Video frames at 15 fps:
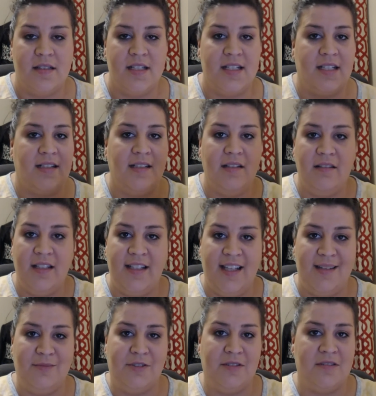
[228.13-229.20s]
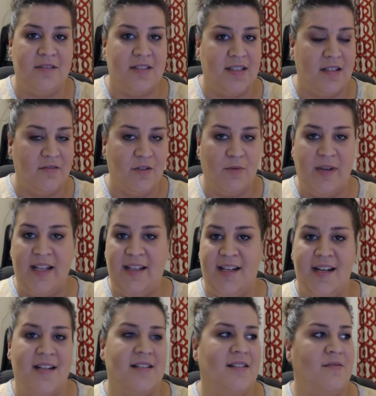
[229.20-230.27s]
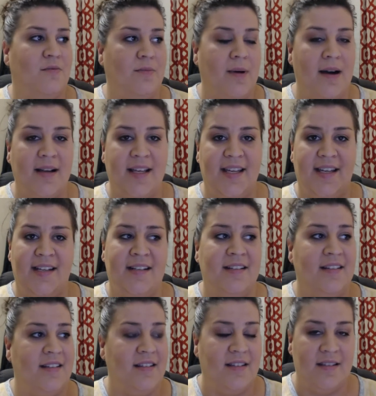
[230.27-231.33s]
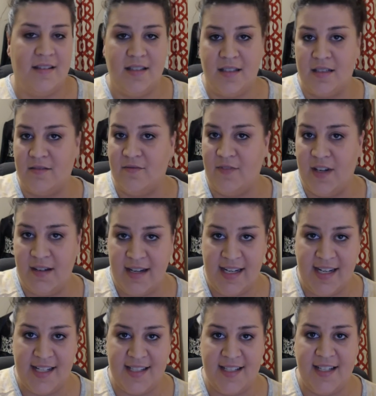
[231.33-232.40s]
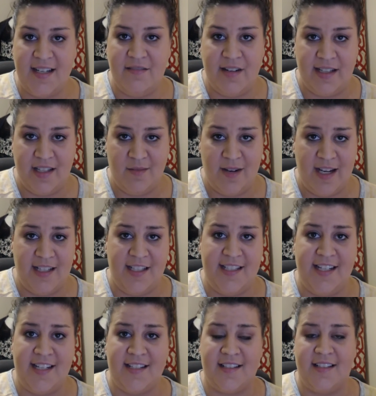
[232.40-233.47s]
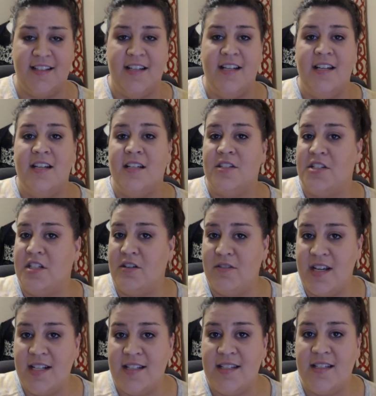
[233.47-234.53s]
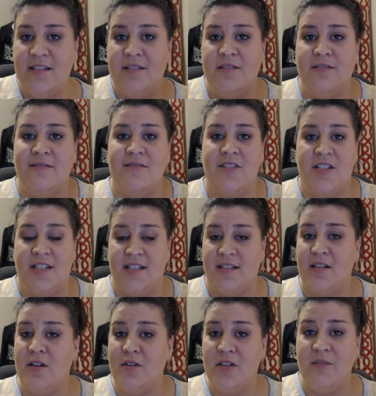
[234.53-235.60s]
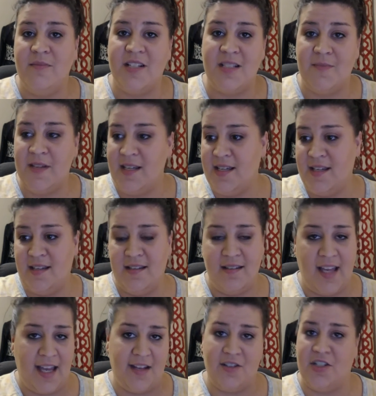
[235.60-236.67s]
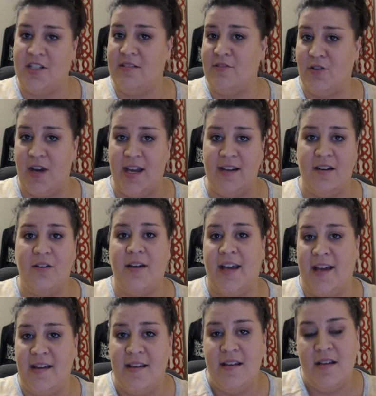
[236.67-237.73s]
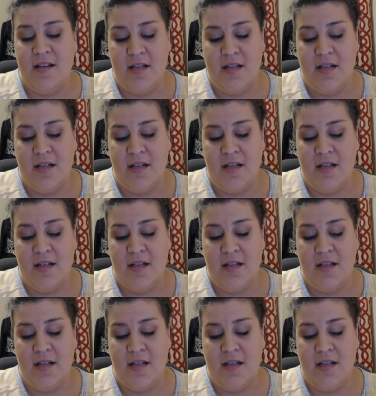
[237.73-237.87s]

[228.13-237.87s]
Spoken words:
it's clearly labeled Center for Weight Loss. Walk in, the very nice lady right there behind the desk. She greets you. She says, oh, you must be Angie. Great. Okay.